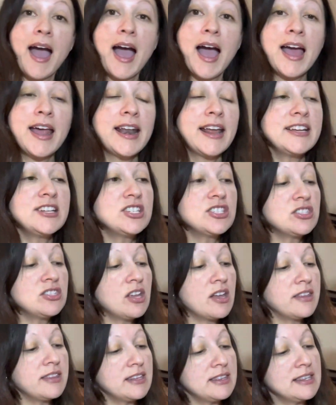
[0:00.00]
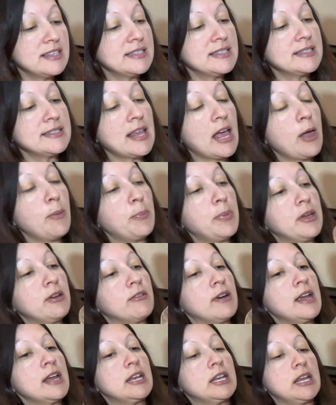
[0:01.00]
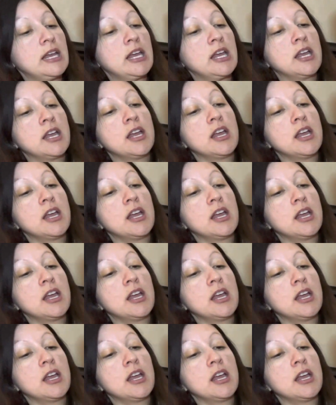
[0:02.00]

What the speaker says: And I just know that this is helping Randy.